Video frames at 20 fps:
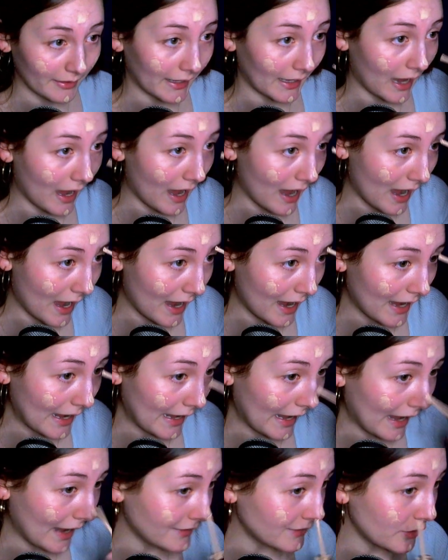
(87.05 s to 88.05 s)
Like
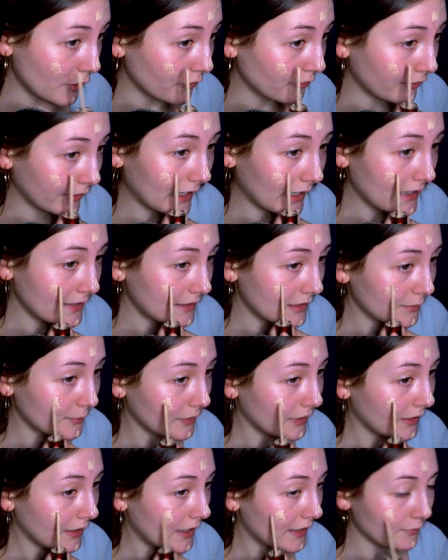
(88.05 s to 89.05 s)
I had no freaking idea,
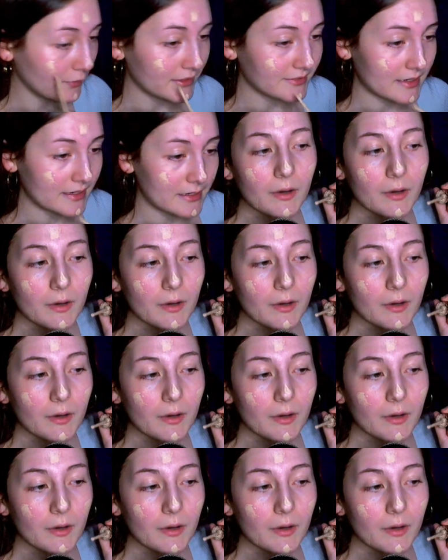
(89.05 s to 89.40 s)
but anyways.